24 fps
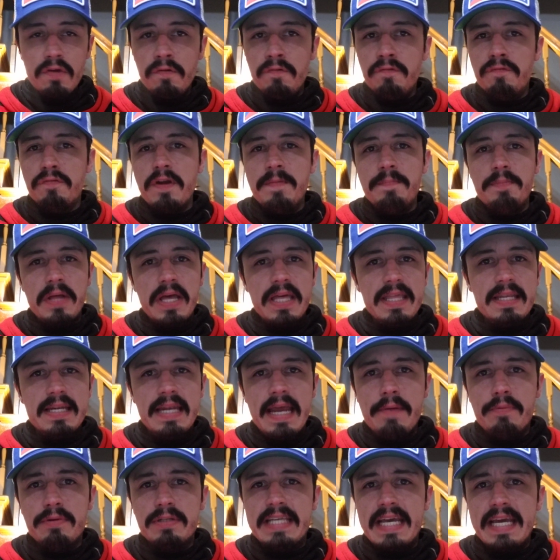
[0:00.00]
Free play of the
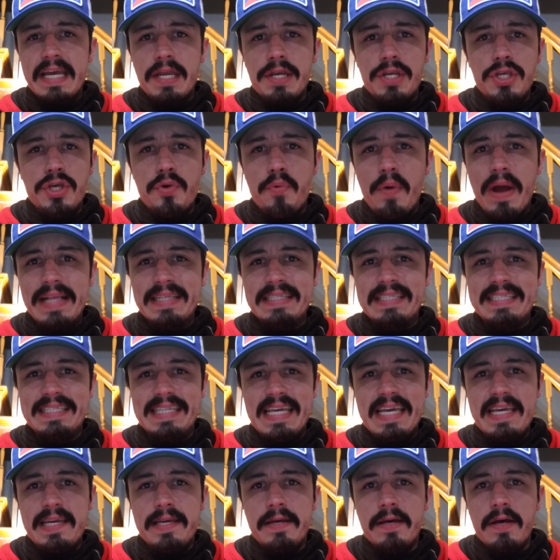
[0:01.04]
day, we're taking
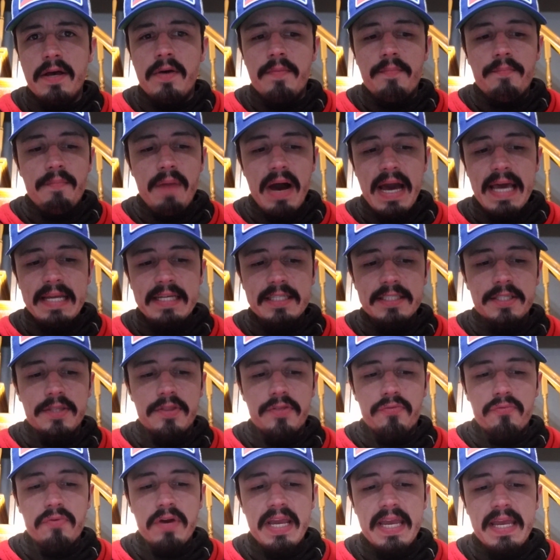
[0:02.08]
UNC minus
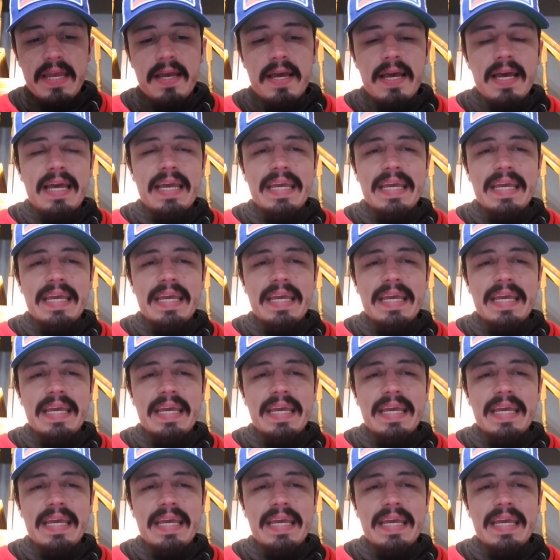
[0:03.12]
3.